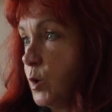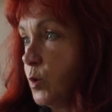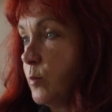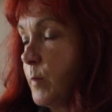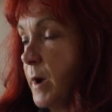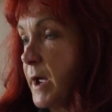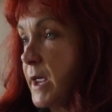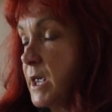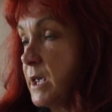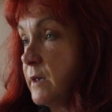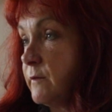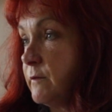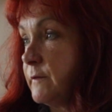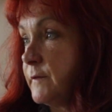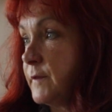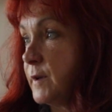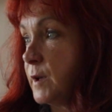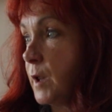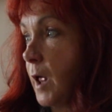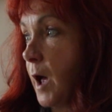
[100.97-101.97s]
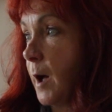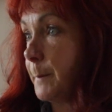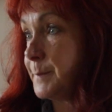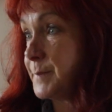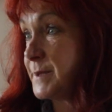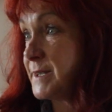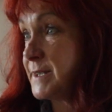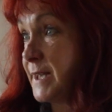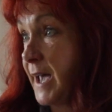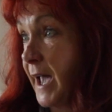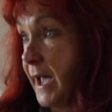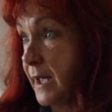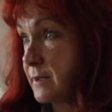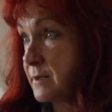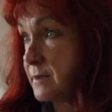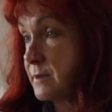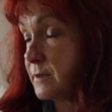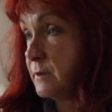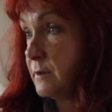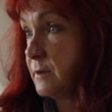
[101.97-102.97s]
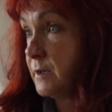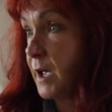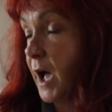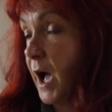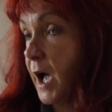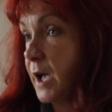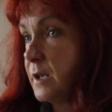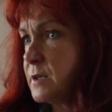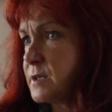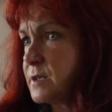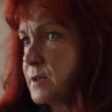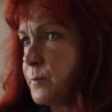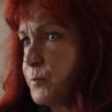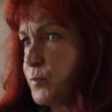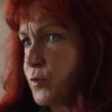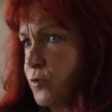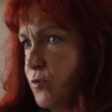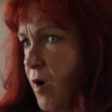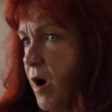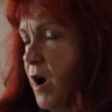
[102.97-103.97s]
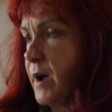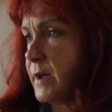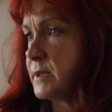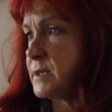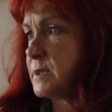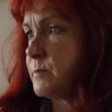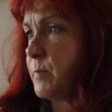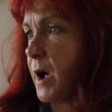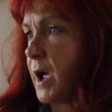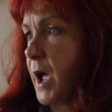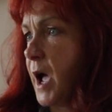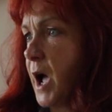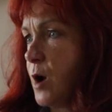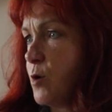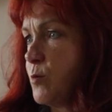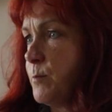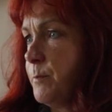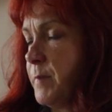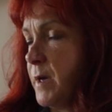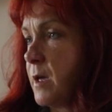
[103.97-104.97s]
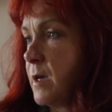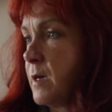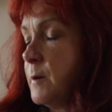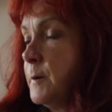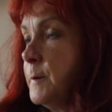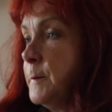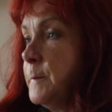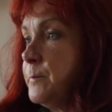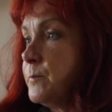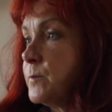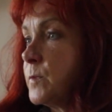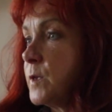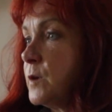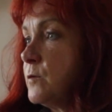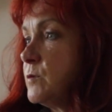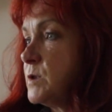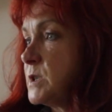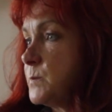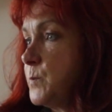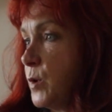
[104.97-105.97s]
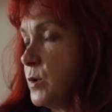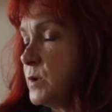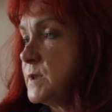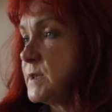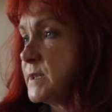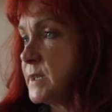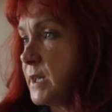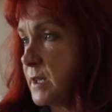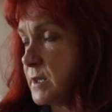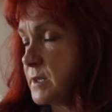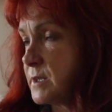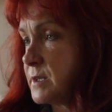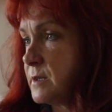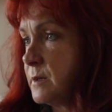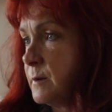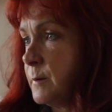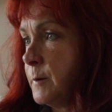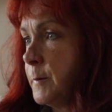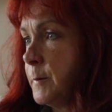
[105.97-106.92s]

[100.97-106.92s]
We might even feel upset and surprised by how big the response is.